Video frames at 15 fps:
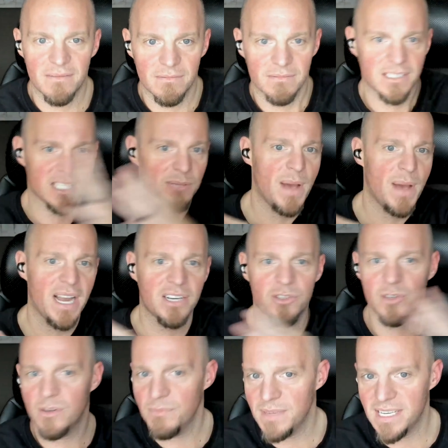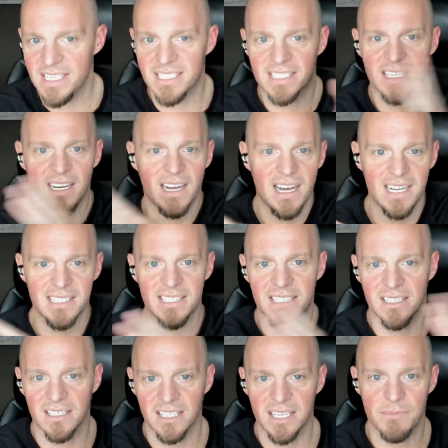spectrum is
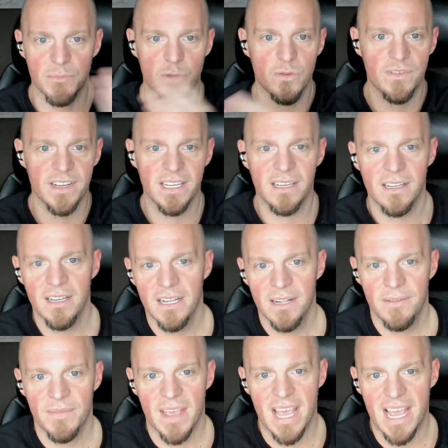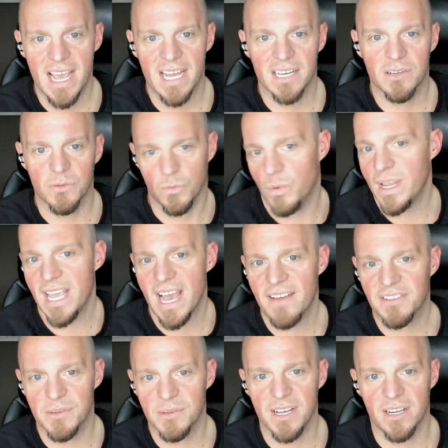constantly moving, and we have
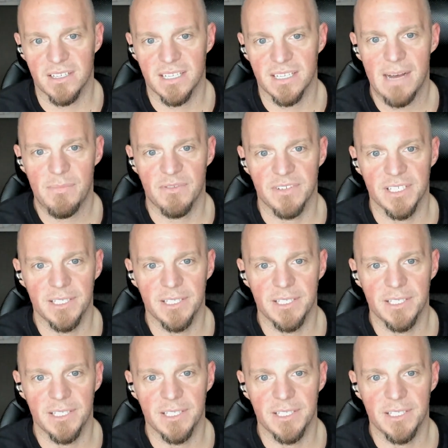to be on top of it.